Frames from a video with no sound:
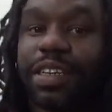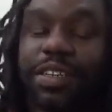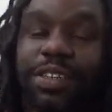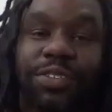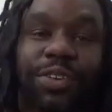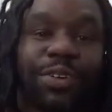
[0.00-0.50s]

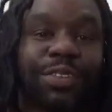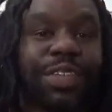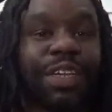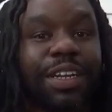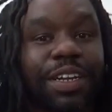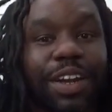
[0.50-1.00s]
You know oh. what I'm oh.
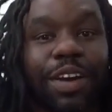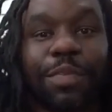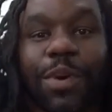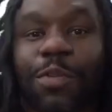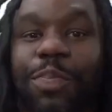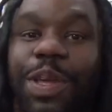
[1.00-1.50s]
saying? And a couple
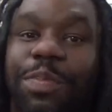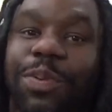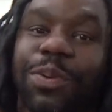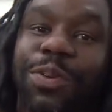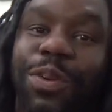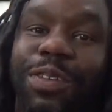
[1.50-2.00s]
more
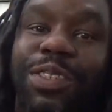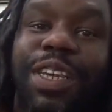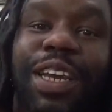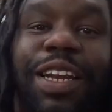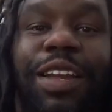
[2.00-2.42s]
people, you know what I'm saying?